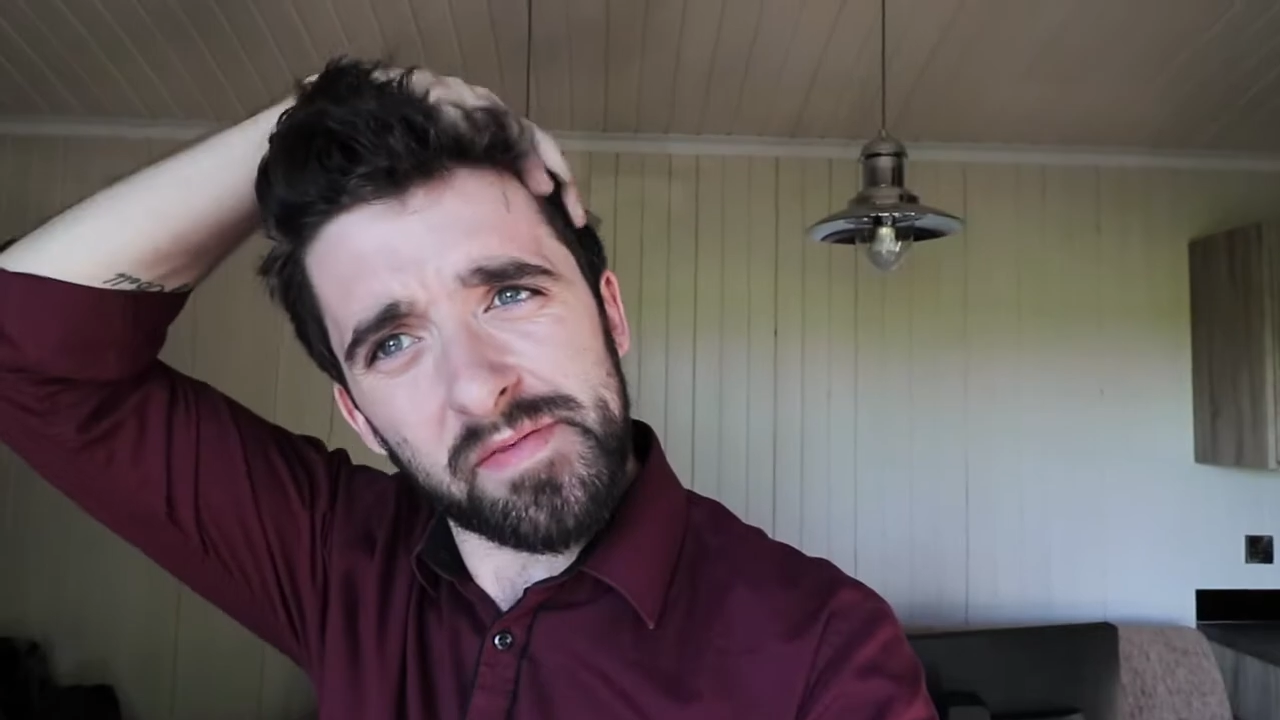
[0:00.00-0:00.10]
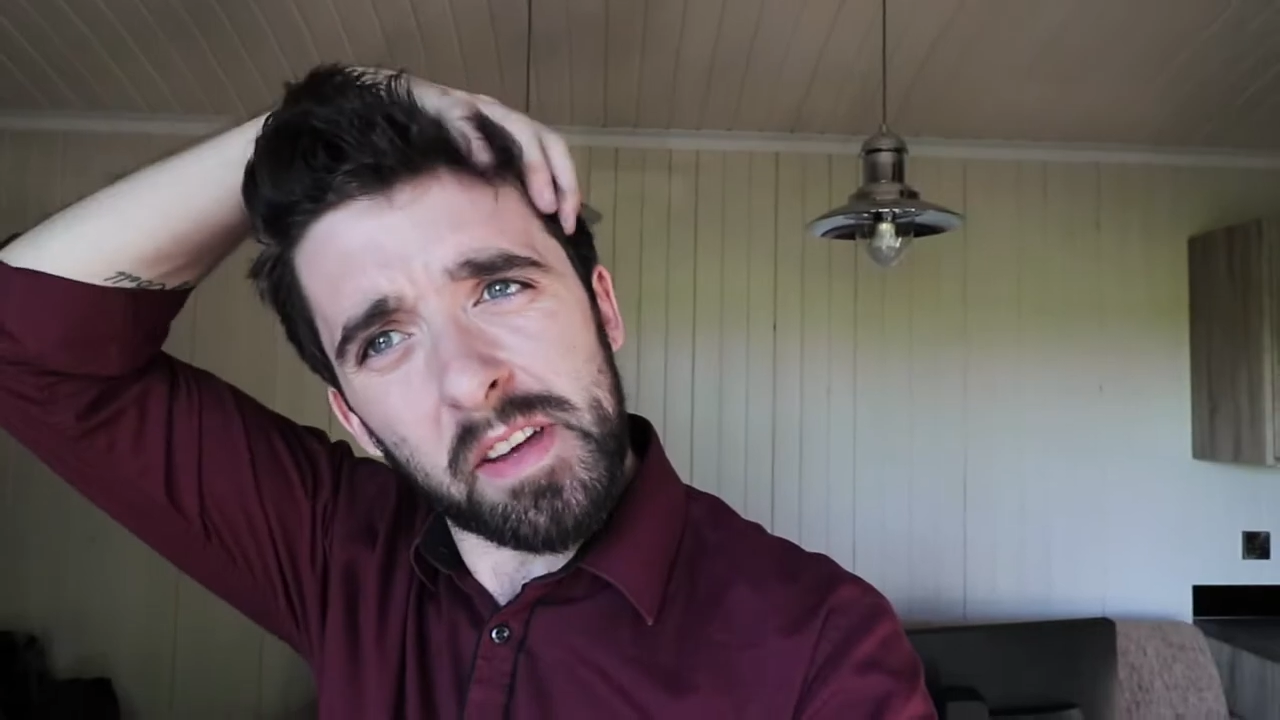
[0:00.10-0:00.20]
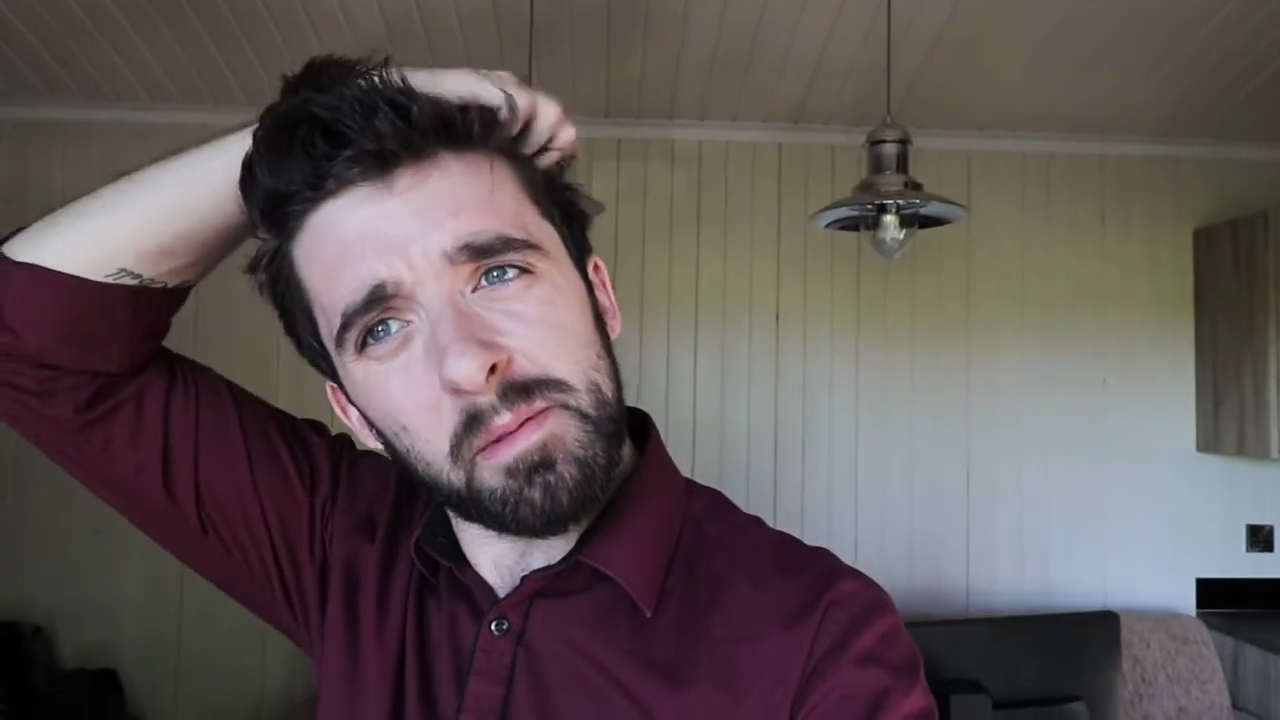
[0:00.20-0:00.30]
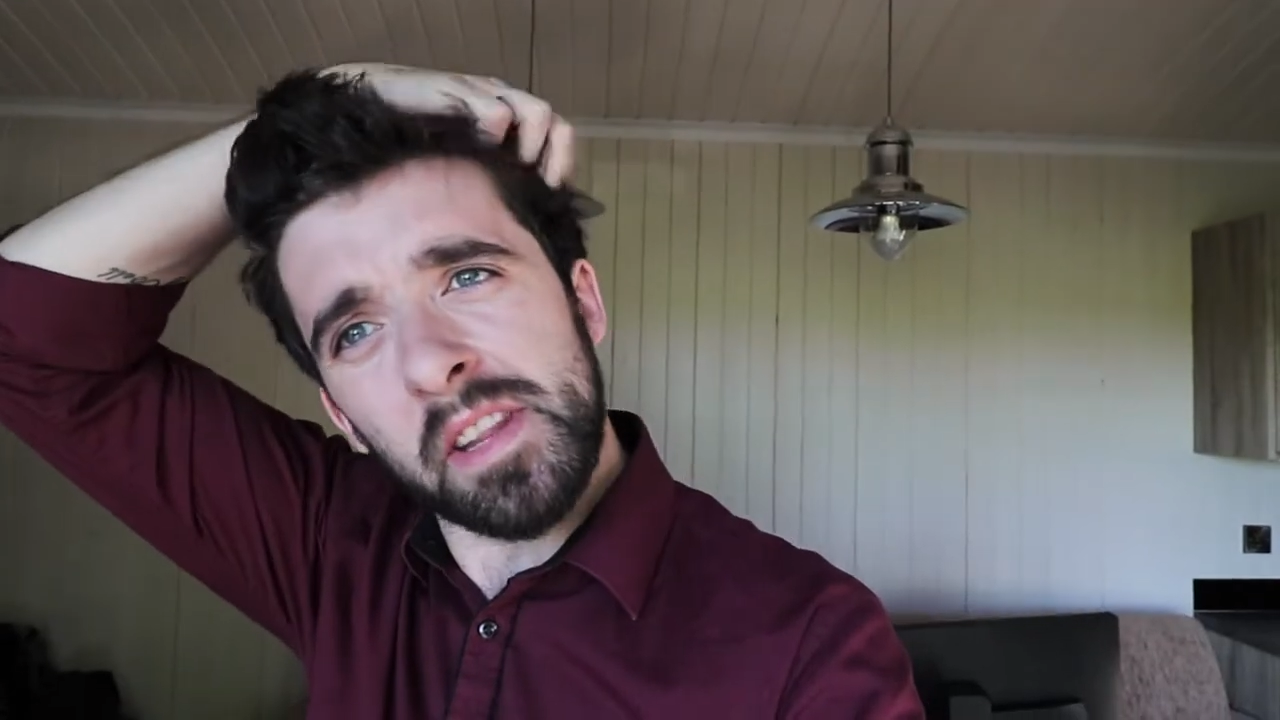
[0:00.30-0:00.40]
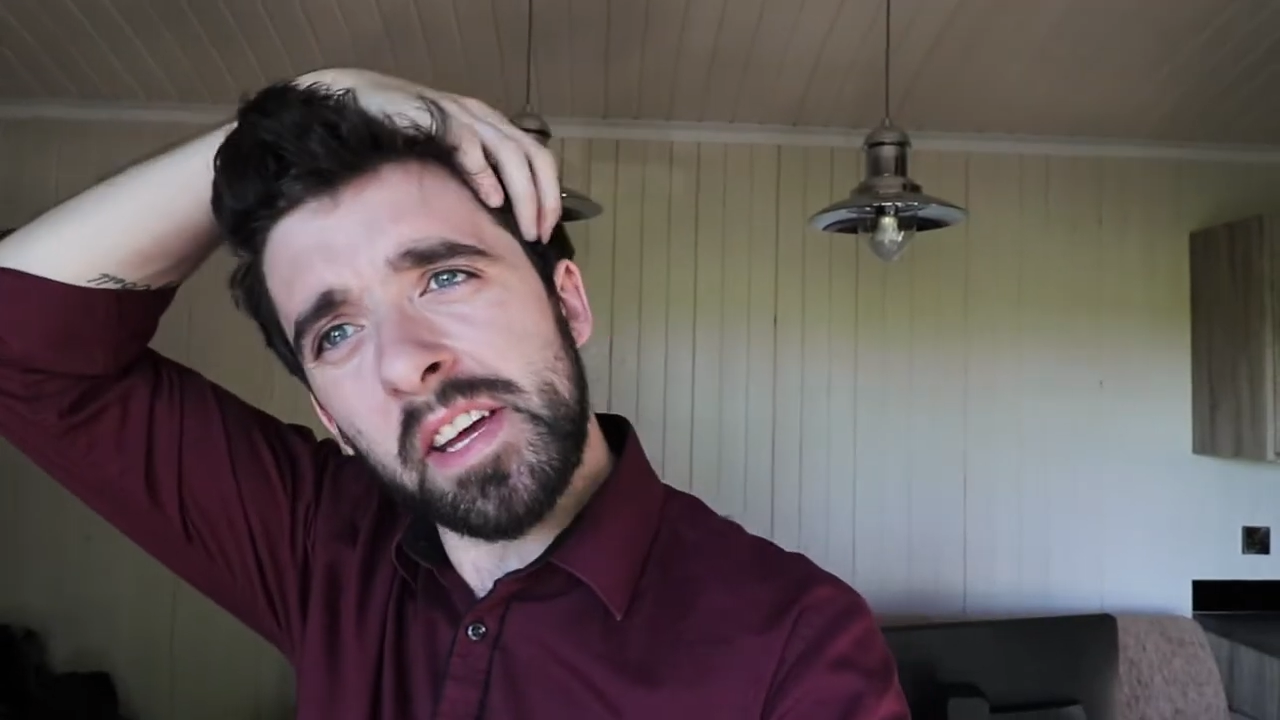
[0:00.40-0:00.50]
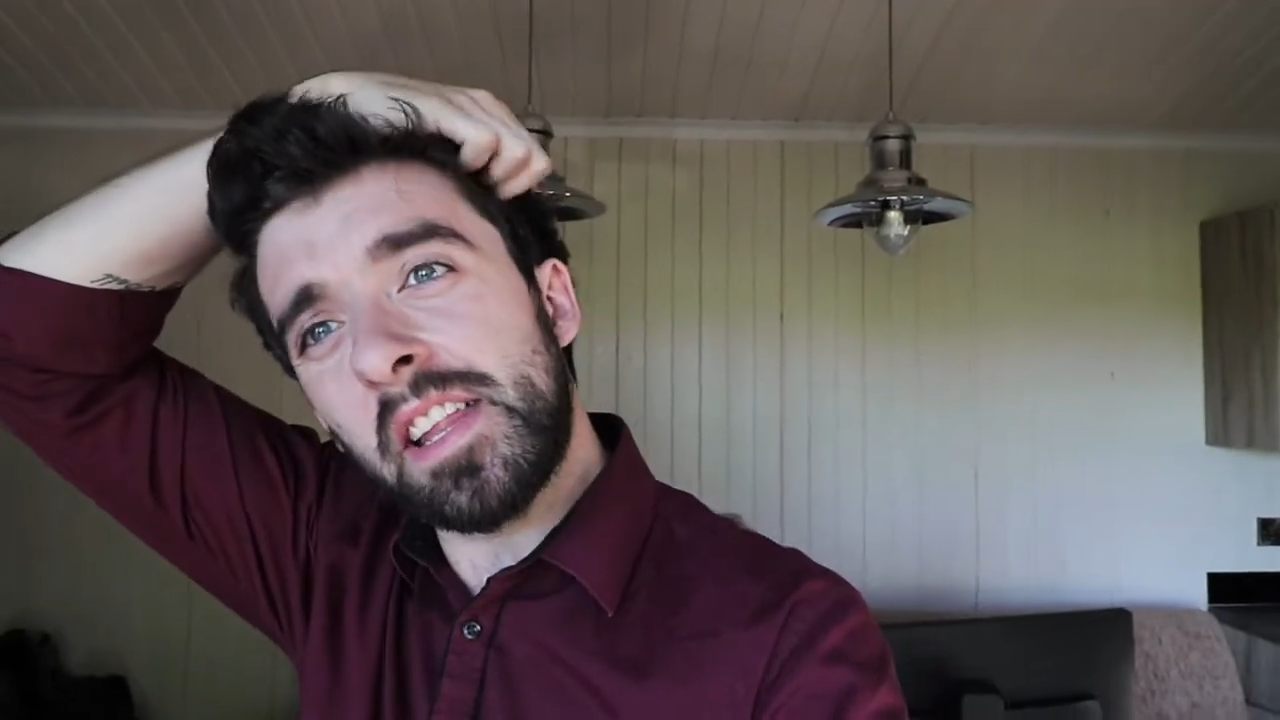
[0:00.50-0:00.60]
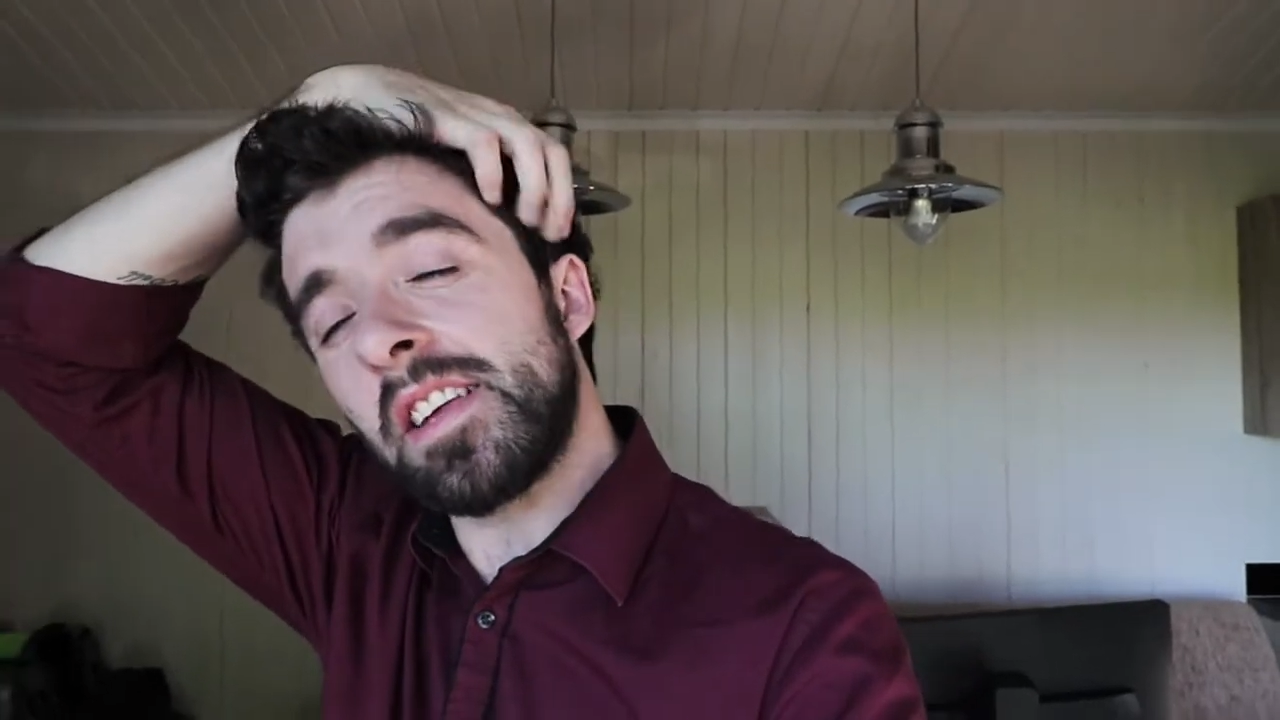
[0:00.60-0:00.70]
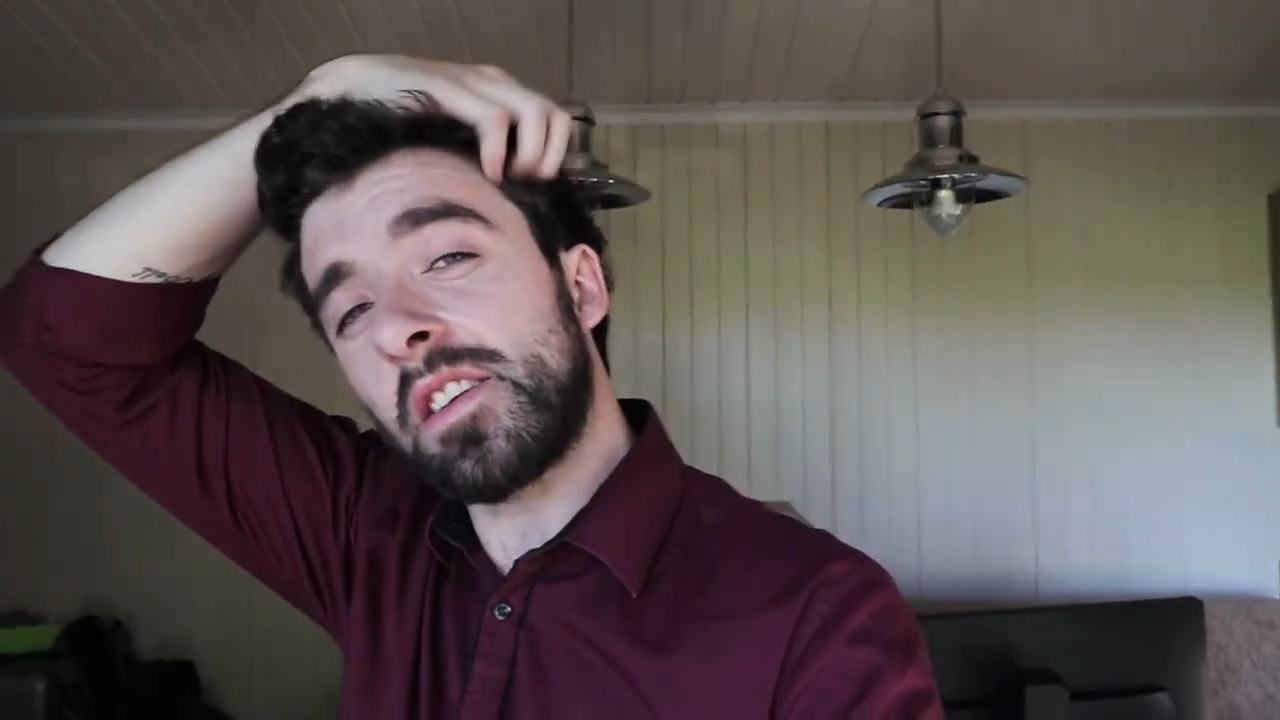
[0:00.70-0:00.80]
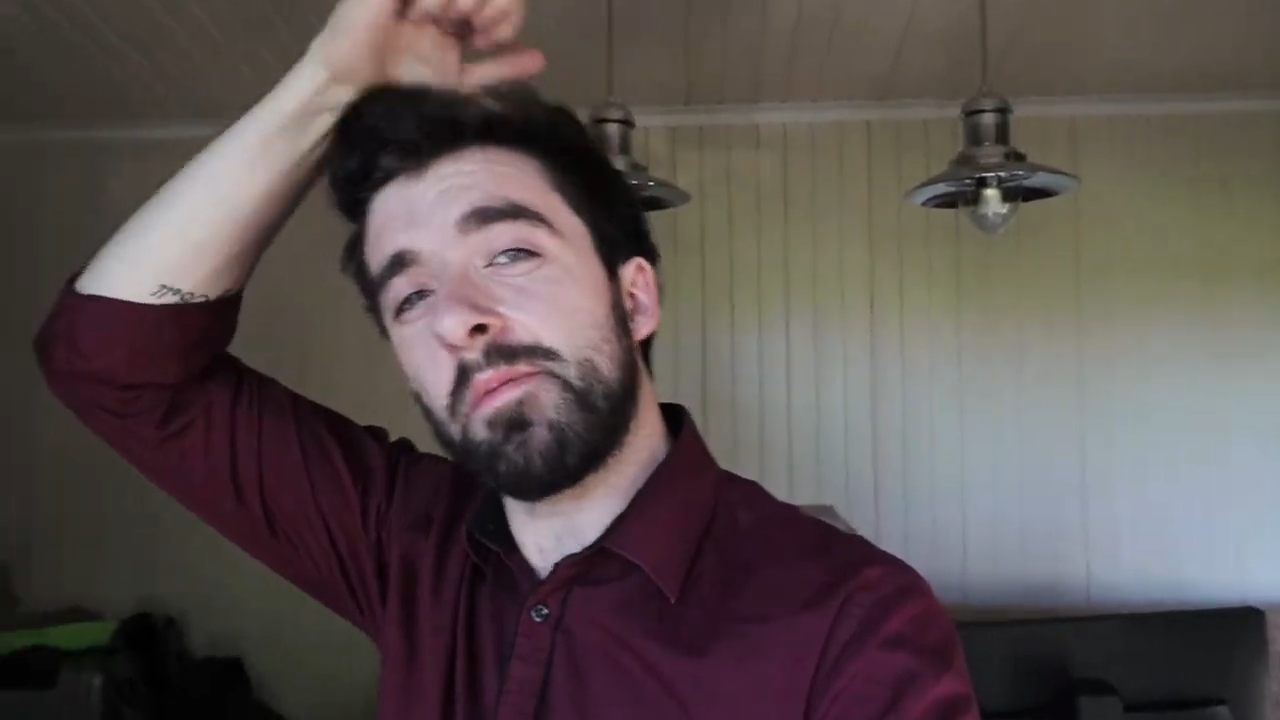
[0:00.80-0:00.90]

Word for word: I've been like last